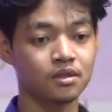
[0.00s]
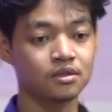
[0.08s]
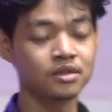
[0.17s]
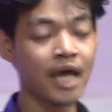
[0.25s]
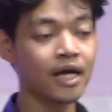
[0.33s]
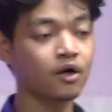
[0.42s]

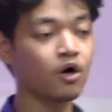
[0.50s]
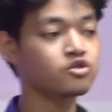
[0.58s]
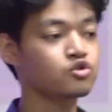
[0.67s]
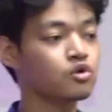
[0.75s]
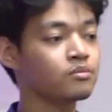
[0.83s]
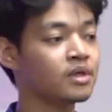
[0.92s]
That
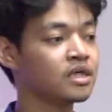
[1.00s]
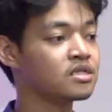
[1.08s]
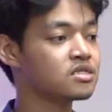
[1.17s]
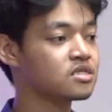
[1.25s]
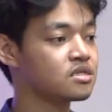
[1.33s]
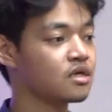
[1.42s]
also
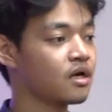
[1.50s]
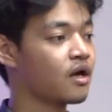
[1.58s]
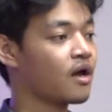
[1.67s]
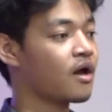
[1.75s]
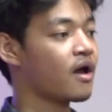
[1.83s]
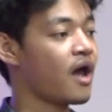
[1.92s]
means
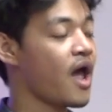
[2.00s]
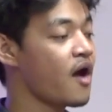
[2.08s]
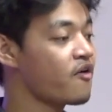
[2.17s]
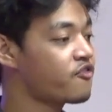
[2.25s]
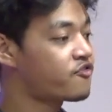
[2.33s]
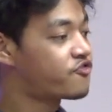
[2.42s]

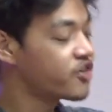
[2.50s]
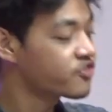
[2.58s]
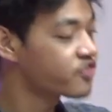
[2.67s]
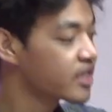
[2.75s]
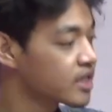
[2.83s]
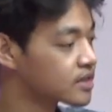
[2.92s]

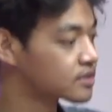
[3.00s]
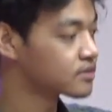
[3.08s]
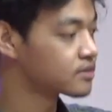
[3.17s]
everything